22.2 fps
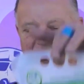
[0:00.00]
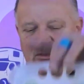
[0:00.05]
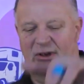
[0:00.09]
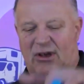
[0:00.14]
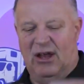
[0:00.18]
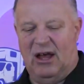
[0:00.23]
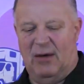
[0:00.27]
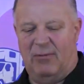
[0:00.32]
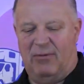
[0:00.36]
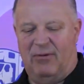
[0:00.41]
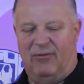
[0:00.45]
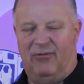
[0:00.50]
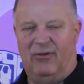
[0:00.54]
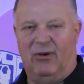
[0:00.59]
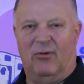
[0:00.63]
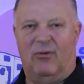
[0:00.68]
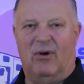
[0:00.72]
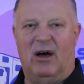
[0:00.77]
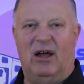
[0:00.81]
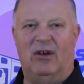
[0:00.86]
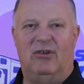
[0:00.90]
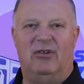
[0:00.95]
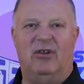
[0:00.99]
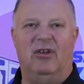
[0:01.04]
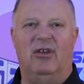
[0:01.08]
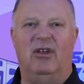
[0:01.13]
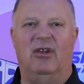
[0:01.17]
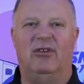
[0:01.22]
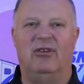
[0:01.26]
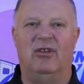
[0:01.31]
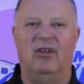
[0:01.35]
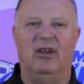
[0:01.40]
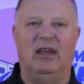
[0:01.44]
up if you're watching
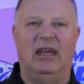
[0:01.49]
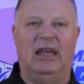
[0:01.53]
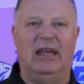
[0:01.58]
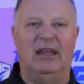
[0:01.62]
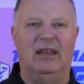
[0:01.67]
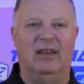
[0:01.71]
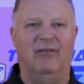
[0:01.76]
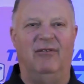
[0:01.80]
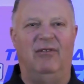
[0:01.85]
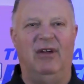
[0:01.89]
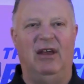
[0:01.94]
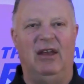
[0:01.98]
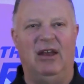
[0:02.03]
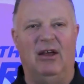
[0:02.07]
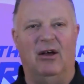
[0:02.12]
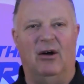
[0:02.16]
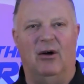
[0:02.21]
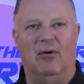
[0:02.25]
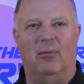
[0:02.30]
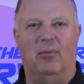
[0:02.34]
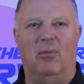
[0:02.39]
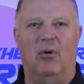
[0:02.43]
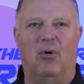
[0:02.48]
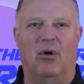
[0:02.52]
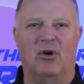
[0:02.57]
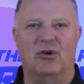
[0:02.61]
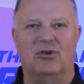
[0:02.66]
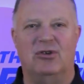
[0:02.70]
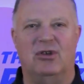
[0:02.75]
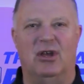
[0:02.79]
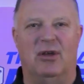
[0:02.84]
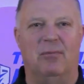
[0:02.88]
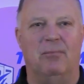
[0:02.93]
this in the video
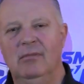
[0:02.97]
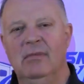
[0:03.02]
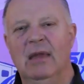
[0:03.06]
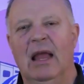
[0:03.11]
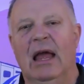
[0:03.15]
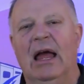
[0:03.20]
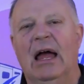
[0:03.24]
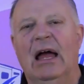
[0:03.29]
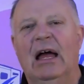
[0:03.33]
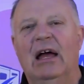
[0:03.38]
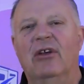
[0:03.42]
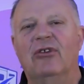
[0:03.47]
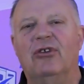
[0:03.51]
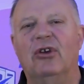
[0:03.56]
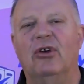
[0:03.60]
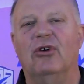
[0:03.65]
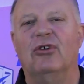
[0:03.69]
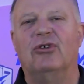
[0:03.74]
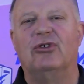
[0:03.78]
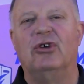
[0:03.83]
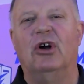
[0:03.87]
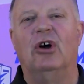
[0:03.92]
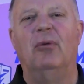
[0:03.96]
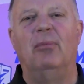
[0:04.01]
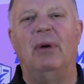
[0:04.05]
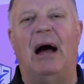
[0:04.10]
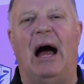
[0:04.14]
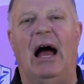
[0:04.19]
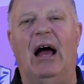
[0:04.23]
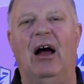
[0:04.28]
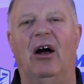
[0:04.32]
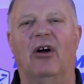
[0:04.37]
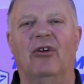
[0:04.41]
portion. So
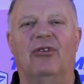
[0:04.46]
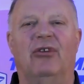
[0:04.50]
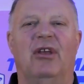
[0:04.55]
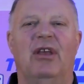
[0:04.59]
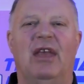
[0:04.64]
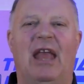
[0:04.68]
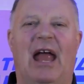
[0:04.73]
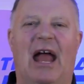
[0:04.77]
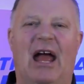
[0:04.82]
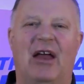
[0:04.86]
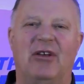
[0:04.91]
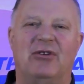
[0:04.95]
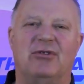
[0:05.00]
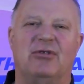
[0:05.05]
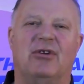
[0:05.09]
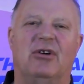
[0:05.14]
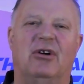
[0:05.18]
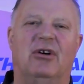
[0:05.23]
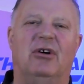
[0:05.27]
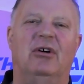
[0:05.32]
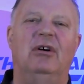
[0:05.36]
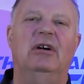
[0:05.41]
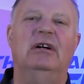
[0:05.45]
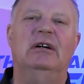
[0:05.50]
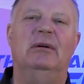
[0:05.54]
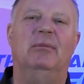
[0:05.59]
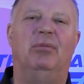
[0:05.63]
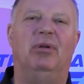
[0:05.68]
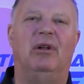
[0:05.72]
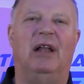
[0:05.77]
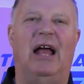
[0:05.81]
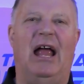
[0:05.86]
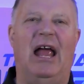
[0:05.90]
Solbio is a natural
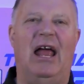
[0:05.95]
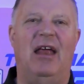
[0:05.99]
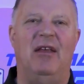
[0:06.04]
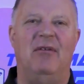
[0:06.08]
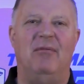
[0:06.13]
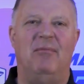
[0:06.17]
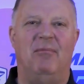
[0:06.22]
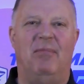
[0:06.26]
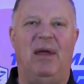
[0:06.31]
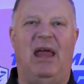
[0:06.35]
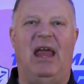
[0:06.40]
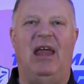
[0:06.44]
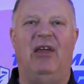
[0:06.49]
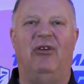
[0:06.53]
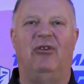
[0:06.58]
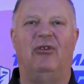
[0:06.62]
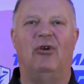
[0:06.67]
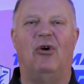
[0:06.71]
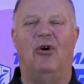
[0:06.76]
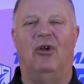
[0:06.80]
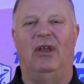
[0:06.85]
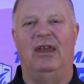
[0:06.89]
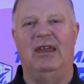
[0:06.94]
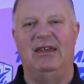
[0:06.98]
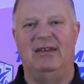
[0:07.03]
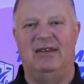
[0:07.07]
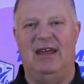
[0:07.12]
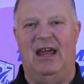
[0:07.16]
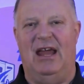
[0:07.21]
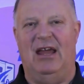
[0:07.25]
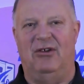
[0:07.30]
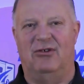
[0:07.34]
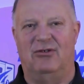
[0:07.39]
plant-based holding
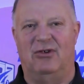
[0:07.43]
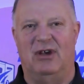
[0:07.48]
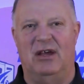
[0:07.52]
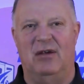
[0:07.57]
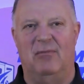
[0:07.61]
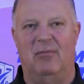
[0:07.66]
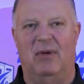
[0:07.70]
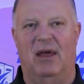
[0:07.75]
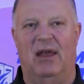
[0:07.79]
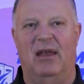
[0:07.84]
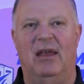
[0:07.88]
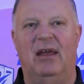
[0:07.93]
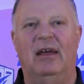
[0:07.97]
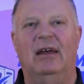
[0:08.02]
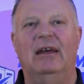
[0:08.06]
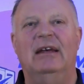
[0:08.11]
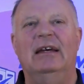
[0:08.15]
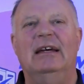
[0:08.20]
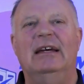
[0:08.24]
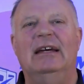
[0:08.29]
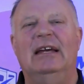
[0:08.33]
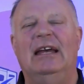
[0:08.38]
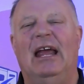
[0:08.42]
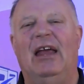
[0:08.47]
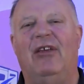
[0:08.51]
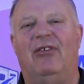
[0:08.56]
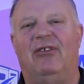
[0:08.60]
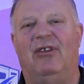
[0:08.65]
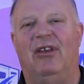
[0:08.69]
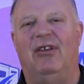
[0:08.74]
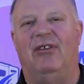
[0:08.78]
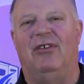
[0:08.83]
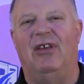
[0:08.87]
tank treatment. It's
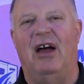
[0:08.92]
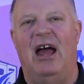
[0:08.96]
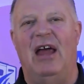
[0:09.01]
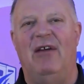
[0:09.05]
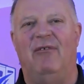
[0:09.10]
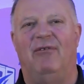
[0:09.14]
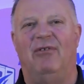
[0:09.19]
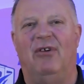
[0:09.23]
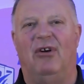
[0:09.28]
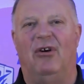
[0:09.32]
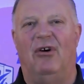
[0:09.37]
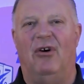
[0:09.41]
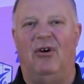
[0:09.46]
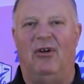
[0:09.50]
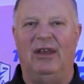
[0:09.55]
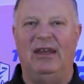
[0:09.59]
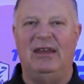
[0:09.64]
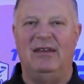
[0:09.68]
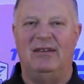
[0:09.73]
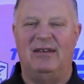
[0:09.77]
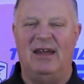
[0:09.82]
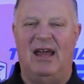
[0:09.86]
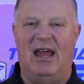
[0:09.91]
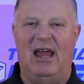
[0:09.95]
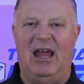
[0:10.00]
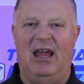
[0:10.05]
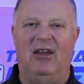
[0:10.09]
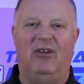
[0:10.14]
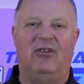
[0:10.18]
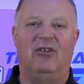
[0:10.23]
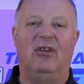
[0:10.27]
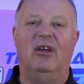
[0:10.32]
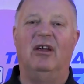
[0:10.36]
designed for holding
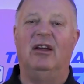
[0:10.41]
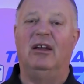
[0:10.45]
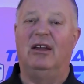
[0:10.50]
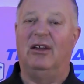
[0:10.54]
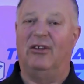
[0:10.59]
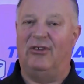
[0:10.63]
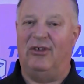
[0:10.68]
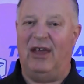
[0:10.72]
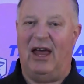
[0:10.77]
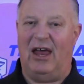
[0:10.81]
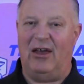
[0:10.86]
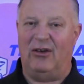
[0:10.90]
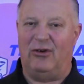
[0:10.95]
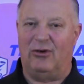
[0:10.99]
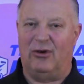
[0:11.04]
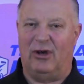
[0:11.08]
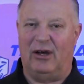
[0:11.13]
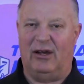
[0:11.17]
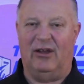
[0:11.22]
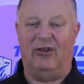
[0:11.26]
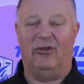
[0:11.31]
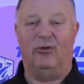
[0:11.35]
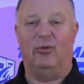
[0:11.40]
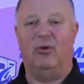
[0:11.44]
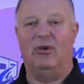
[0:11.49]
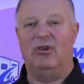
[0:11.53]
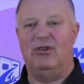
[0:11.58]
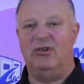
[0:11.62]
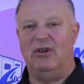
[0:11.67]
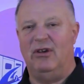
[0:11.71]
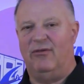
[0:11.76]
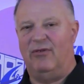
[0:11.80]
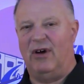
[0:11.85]
tanks, cassette toilets,
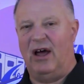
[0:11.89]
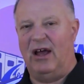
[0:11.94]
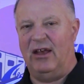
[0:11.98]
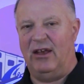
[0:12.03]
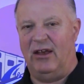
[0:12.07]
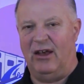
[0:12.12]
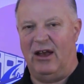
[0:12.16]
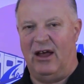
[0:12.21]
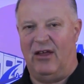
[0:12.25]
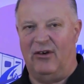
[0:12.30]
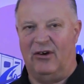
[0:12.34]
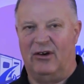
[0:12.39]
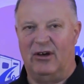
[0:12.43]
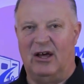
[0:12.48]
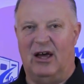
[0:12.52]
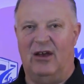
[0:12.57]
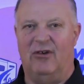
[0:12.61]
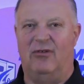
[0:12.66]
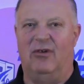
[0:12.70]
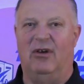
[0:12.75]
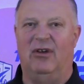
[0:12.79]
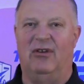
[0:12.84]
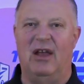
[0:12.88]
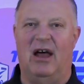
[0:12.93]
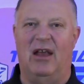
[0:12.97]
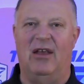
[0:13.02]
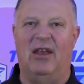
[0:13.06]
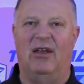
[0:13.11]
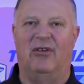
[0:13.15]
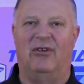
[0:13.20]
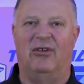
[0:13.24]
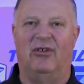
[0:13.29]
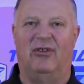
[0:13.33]
which you'd find in other countries, not
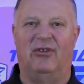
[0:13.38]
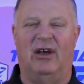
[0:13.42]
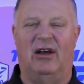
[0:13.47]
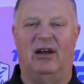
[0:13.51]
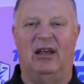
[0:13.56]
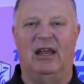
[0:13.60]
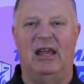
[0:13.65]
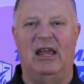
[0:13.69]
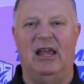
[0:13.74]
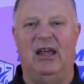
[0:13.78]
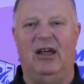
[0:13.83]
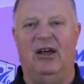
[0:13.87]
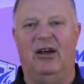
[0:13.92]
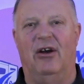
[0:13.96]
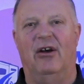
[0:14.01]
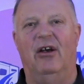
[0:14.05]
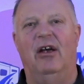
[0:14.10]
necessarily here,